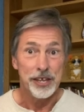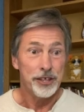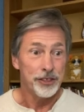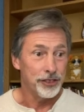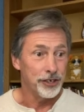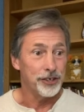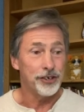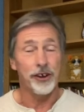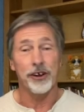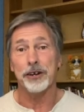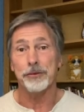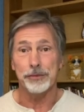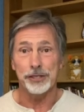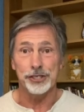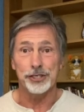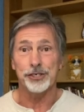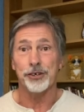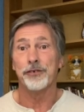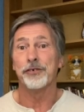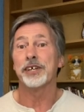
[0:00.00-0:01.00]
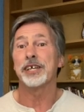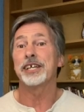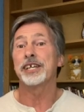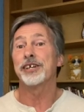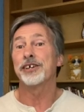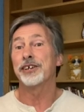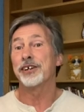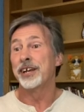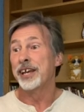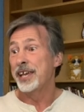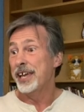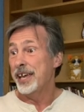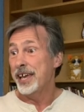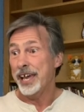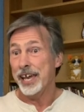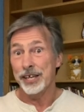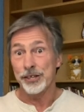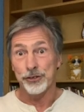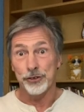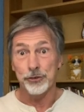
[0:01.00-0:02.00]
the garbage over here
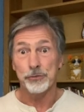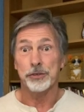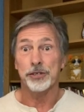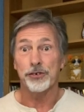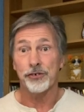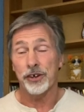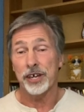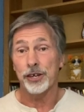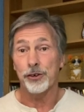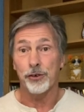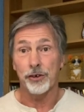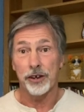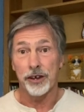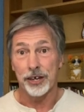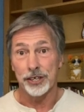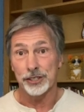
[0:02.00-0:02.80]
and human grade uh,